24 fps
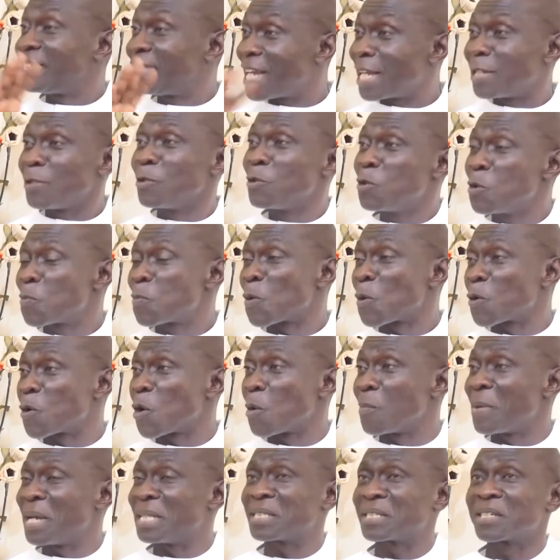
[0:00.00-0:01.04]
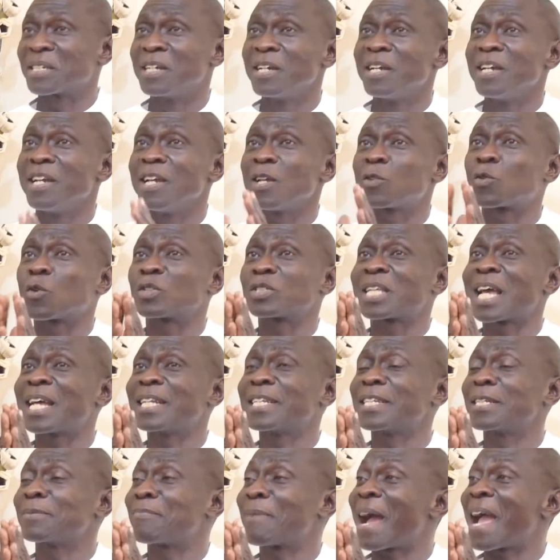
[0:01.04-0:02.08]
Jean Dino procurement, it was
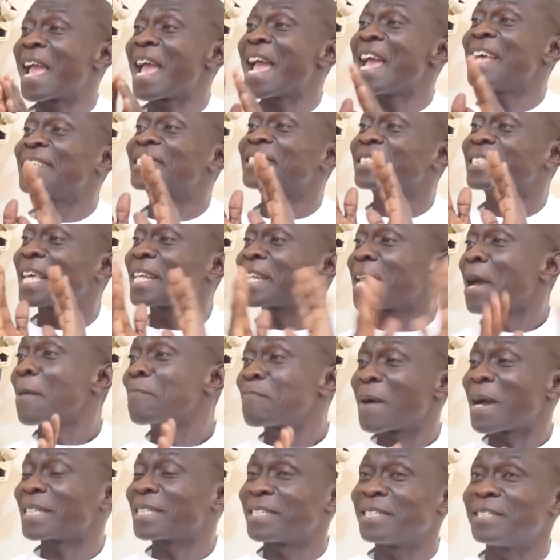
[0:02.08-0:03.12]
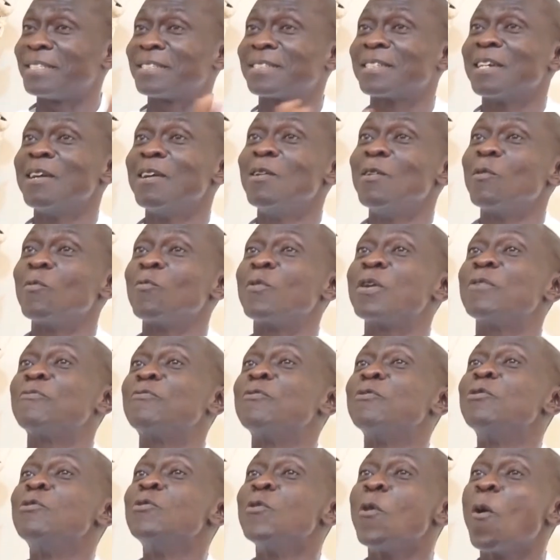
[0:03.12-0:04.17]
handled by external parties with
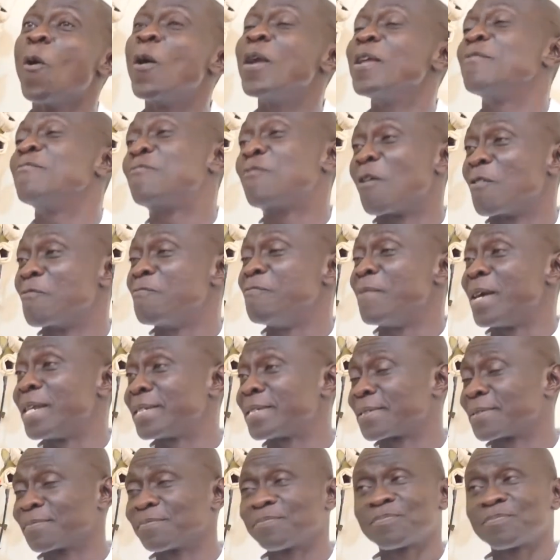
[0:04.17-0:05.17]
no involvement